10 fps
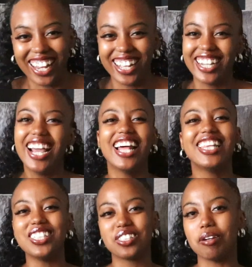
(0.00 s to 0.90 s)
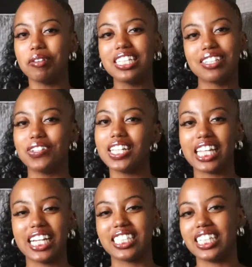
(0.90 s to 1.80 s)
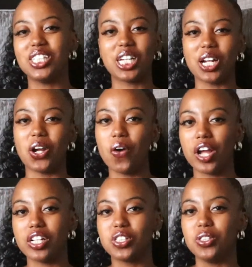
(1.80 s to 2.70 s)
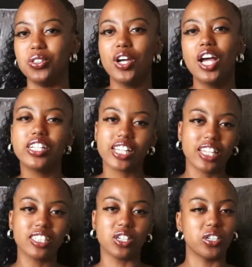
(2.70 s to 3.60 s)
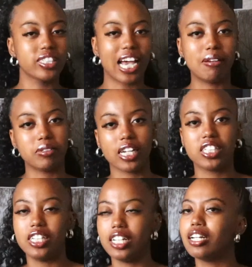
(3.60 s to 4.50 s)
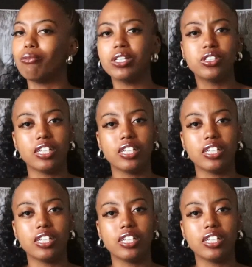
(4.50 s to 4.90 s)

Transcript: like there's so many different things that you can go into. So I think it's a good time to actually once